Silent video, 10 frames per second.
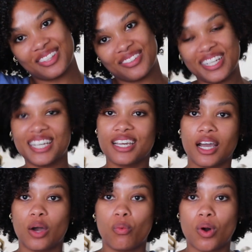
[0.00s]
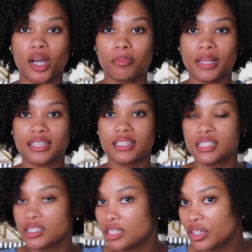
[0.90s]
three woke up like
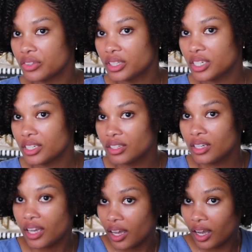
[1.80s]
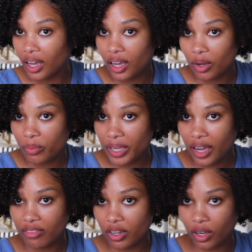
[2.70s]
this literally um, we
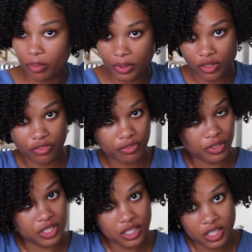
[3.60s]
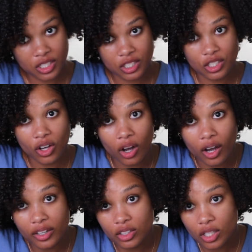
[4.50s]
have a couple of frizzies
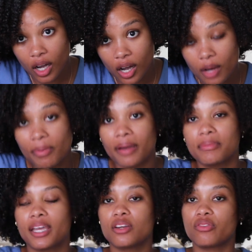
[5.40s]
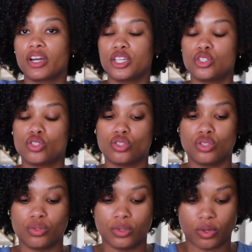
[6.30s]
on top I'm getting ready
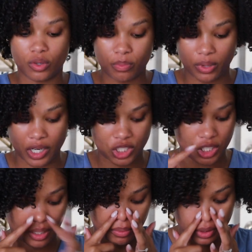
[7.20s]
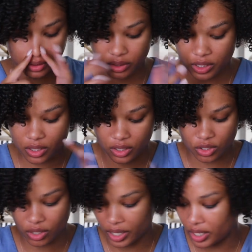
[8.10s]
to go to brunch I'm literally gonna
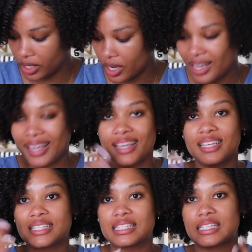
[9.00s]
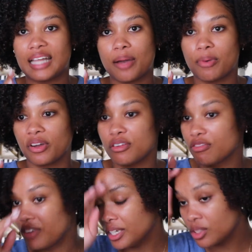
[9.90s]
try and slap on a
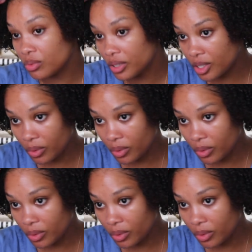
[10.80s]
face really